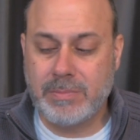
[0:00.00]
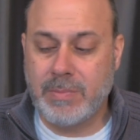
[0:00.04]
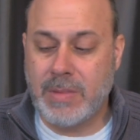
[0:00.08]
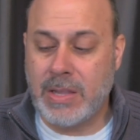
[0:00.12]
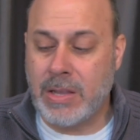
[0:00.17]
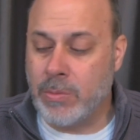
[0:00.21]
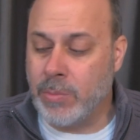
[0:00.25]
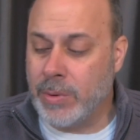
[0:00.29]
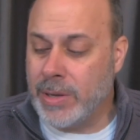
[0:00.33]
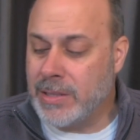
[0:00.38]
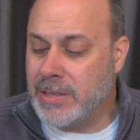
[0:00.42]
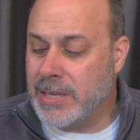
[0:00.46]

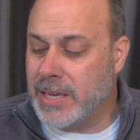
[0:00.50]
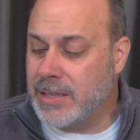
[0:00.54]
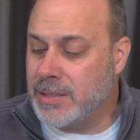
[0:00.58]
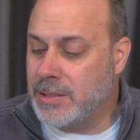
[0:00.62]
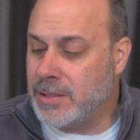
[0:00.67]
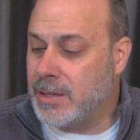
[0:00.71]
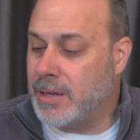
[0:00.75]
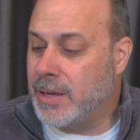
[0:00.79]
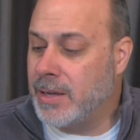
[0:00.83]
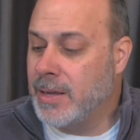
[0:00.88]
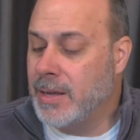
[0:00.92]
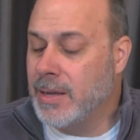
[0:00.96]
We tend
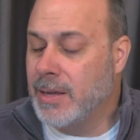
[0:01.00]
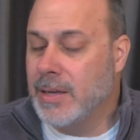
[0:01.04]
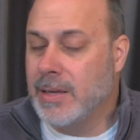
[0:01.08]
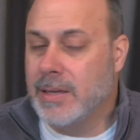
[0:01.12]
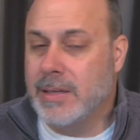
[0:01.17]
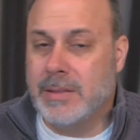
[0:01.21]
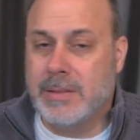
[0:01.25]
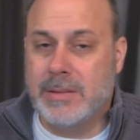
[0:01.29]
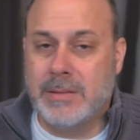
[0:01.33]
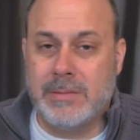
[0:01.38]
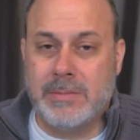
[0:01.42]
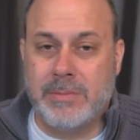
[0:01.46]
to
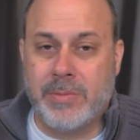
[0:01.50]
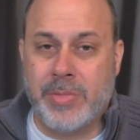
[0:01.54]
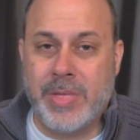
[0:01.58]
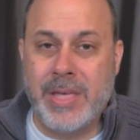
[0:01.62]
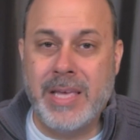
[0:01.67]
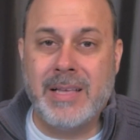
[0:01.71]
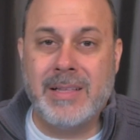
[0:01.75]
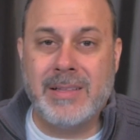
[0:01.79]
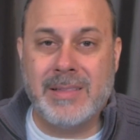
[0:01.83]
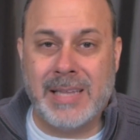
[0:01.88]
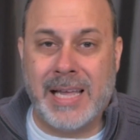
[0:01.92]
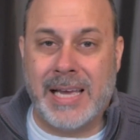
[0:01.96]

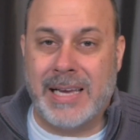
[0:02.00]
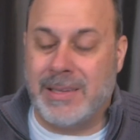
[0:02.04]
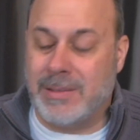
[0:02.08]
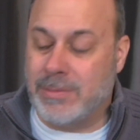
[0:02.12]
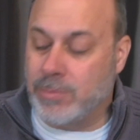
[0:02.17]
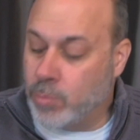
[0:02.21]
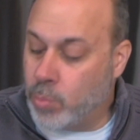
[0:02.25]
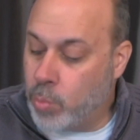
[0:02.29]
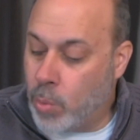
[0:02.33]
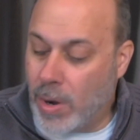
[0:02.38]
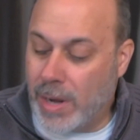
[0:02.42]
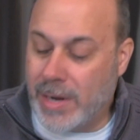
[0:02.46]
think like
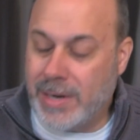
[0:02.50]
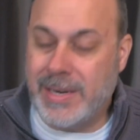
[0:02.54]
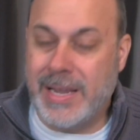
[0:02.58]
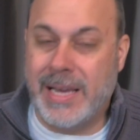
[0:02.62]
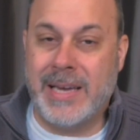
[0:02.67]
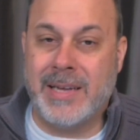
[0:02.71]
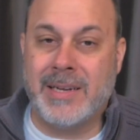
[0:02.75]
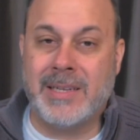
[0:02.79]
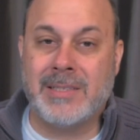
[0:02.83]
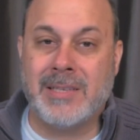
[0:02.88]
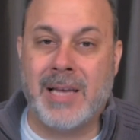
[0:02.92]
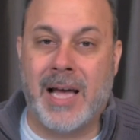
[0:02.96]
one
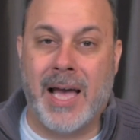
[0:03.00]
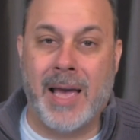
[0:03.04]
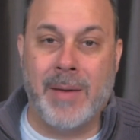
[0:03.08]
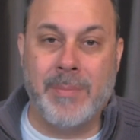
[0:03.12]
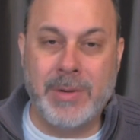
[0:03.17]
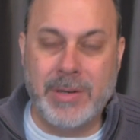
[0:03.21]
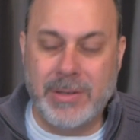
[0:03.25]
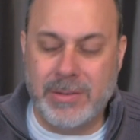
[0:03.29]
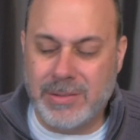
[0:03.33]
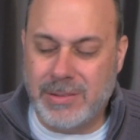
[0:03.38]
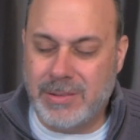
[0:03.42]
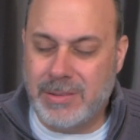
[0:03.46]
day at a time,
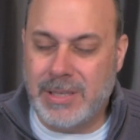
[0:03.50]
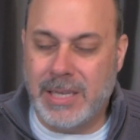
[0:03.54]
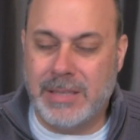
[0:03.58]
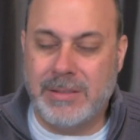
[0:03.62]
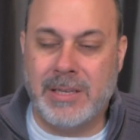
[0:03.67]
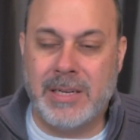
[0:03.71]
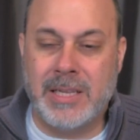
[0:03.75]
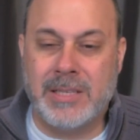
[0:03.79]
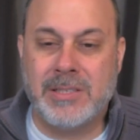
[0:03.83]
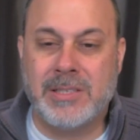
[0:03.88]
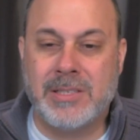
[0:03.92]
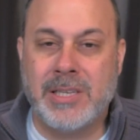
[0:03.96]
and there's
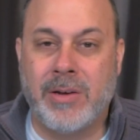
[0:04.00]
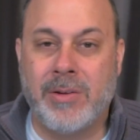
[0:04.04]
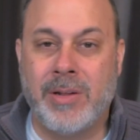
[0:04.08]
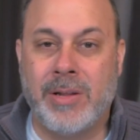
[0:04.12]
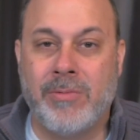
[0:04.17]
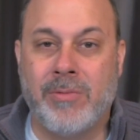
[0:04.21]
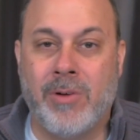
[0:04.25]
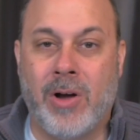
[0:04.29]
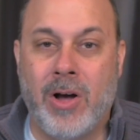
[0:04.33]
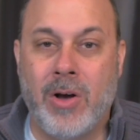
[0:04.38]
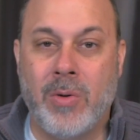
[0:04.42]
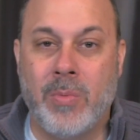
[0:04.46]
nothing necessarily
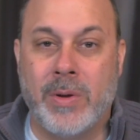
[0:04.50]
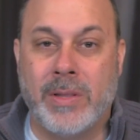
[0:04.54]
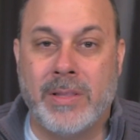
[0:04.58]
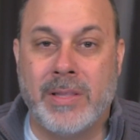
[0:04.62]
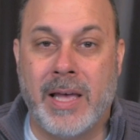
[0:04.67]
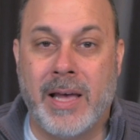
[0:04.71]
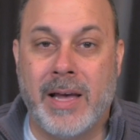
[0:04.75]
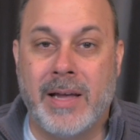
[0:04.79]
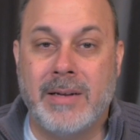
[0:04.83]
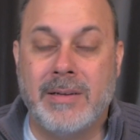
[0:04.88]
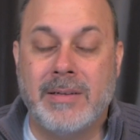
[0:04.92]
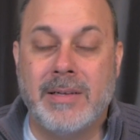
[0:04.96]
wrong with
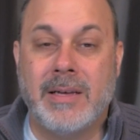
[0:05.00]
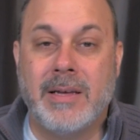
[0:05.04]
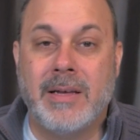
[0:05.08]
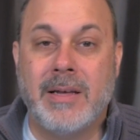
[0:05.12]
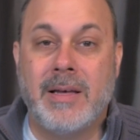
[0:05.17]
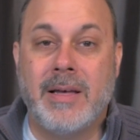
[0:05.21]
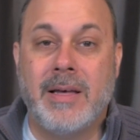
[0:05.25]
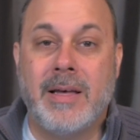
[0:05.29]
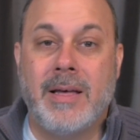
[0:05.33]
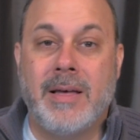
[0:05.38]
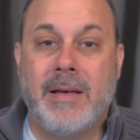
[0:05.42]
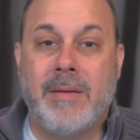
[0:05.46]
that.
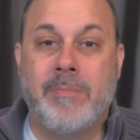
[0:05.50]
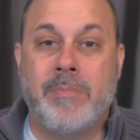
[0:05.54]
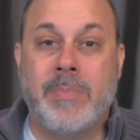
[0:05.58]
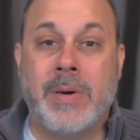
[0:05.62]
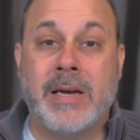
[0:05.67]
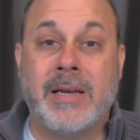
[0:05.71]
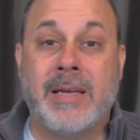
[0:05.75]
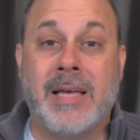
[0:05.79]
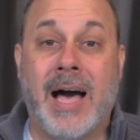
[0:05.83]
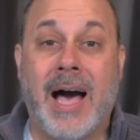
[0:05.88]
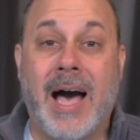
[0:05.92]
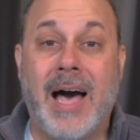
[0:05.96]

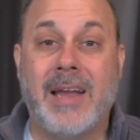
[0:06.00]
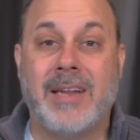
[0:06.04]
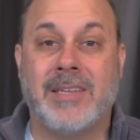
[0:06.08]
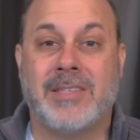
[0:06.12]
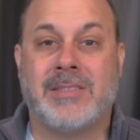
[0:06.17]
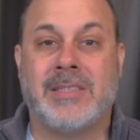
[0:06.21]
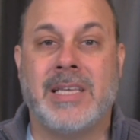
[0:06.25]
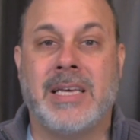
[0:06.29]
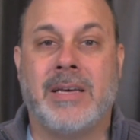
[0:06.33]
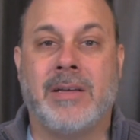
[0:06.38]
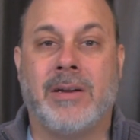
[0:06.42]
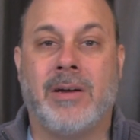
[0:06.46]
But God is
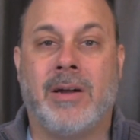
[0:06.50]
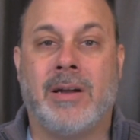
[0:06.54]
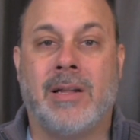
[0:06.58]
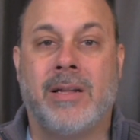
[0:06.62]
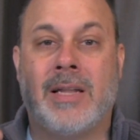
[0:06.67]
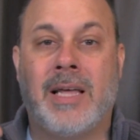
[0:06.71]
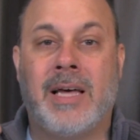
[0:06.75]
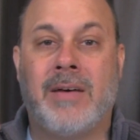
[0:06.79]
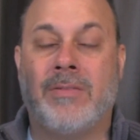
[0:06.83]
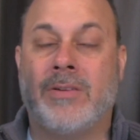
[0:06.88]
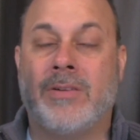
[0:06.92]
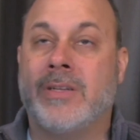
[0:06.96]
thinking on a
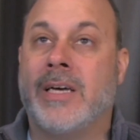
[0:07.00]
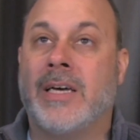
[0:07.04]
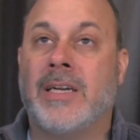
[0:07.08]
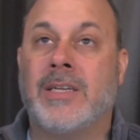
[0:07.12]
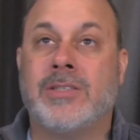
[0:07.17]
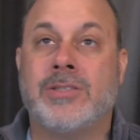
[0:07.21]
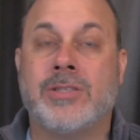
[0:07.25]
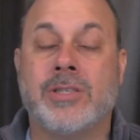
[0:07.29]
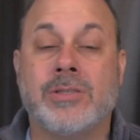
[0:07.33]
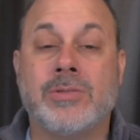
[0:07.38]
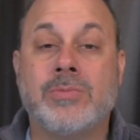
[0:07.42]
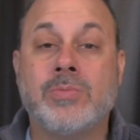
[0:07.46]
level that
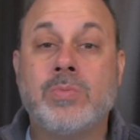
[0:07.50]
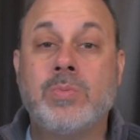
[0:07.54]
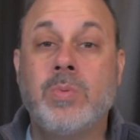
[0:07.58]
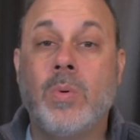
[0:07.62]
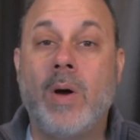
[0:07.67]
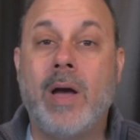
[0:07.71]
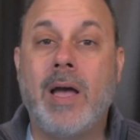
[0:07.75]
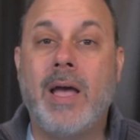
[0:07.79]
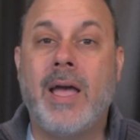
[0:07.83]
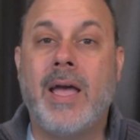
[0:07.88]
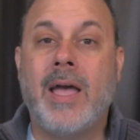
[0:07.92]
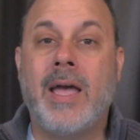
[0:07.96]
is just
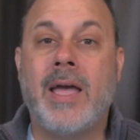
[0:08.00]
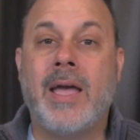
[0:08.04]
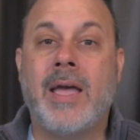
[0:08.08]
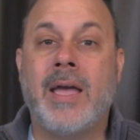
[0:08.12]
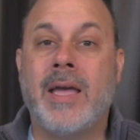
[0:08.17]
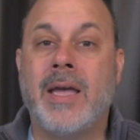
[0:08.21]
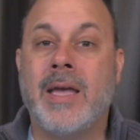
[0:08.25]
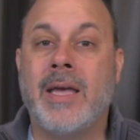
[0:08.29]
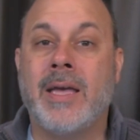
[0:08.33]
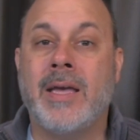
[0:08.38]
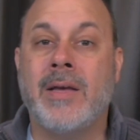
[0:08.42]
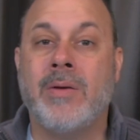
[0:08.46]

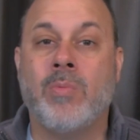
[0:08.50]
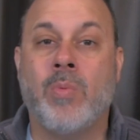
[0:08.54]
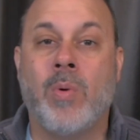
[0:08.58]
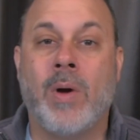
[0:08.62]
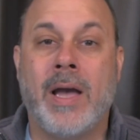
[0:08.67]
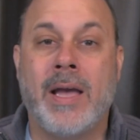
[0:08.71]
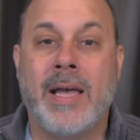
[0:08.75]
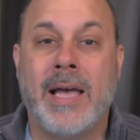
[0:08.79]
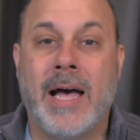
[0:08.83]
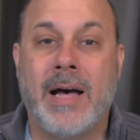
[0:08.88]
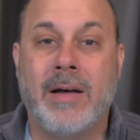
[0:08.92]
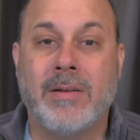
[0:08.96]
way,
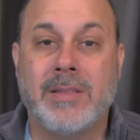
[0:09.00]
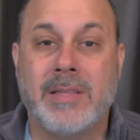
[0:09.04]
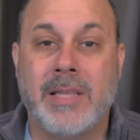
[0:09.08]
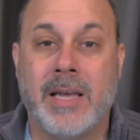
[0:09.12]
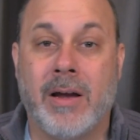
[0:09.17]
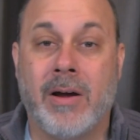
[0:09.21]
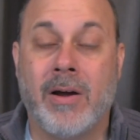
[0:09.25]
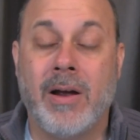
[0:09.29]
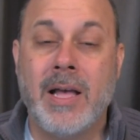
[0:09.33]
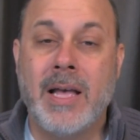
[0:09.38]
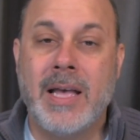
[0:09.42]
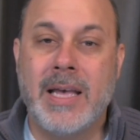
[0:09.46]
way out
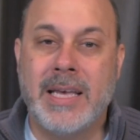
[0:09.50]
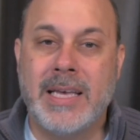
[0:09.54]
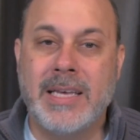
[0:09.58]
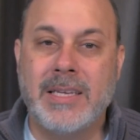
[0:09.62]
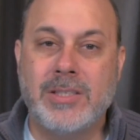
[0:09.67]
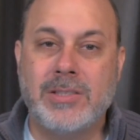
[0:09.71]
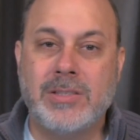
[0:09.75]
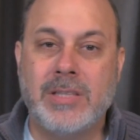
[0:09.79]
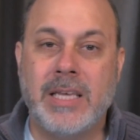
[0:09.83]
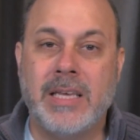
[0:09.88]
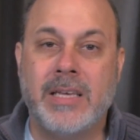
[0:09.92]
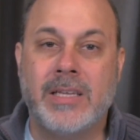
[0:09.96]
there.
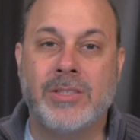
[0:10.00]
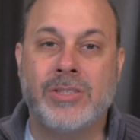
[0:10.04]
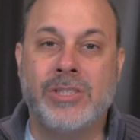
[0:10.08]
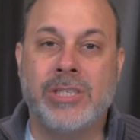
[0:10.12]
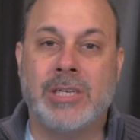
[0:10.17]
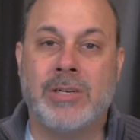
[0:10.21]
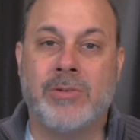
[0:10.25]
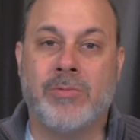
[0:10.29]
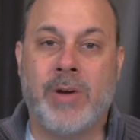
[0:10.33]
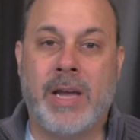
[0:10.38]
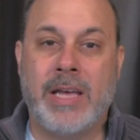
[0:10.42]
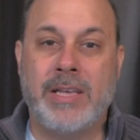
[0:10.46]
He's thinking
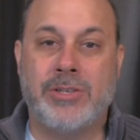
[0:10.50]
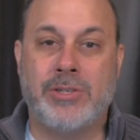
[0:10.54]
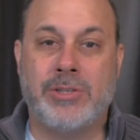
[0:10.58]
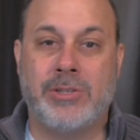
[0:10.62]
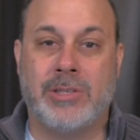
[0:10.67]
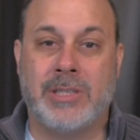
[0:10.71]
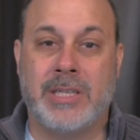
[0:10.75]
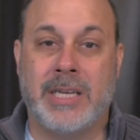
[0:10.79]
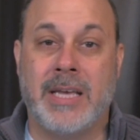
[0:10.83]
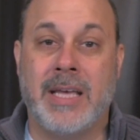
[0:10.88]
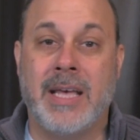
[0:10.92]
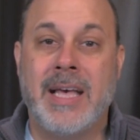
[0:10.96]

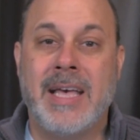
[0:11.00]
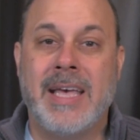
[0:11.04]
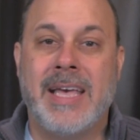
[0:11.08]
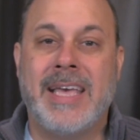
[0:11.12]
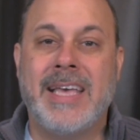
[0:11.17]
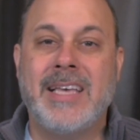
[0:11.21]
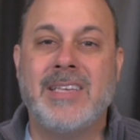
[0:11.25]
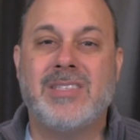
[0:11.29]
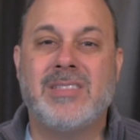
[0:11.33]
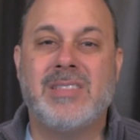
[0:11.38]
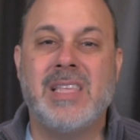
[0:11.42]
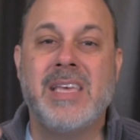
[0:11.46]
generationally.
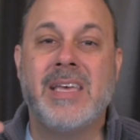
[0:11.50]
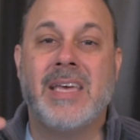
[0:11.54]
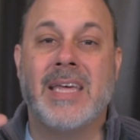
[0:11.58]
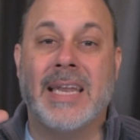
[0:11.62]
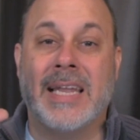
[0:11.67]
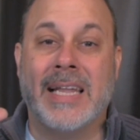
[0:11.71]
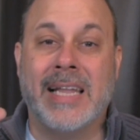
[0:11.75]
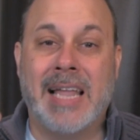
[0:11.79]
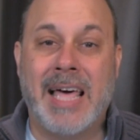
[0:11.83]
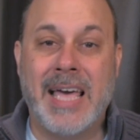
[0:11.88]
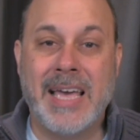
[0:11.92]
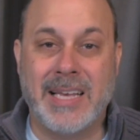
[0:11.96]
He's
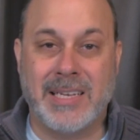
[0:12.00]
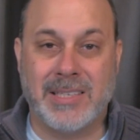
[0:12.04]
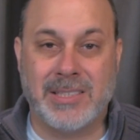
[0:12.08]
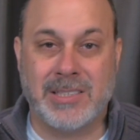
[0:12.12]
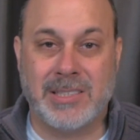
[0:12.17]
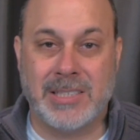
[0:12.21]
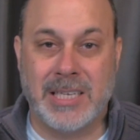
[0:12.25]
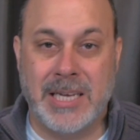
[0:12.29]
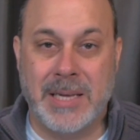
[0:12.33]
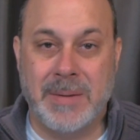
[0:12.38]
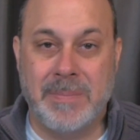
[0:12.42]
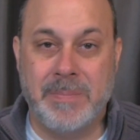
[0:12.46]
thinking
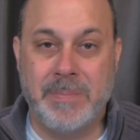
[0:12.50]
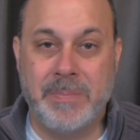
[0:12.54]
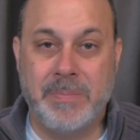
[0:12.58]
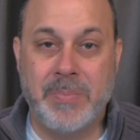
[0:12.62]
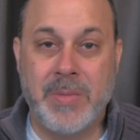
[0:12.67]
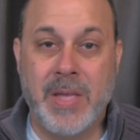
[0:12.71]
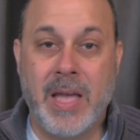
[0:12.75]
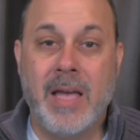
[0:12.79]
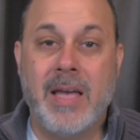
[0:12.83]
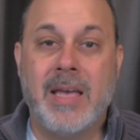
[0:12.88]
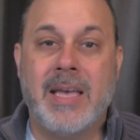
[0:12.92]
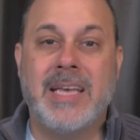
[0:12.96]
legacy.
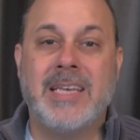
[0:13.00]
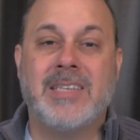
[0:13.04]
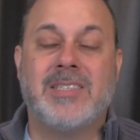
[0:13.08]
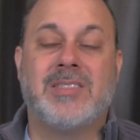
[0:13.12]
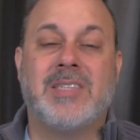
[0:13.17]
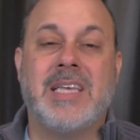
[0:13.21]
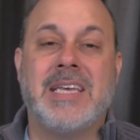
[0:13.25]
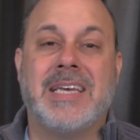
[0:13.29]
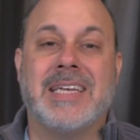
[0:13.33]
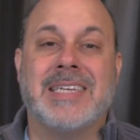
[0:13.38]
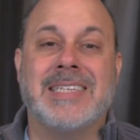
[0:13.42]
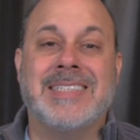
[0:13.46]
He's
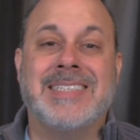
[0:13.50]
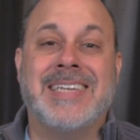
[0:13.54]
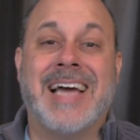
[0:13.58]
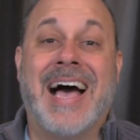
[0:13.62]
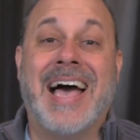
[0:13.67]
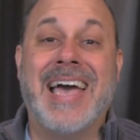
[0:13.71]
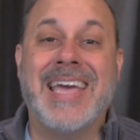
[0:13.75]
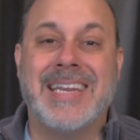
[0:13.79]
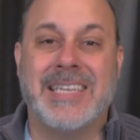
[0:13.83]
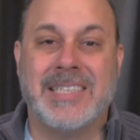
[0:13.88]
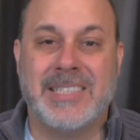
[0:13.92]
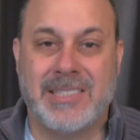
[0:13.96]
thinking
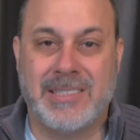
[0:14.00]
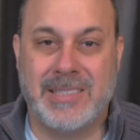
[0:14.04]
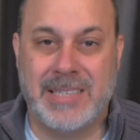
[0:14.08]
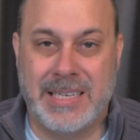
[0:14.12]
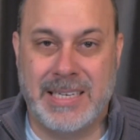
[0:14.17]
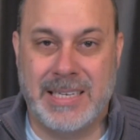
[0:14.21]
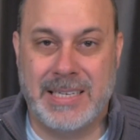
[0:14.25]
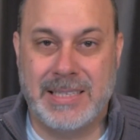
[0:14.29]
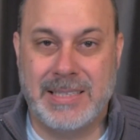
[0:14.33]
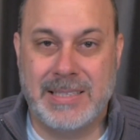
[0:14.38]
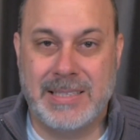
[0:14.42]
dynasty.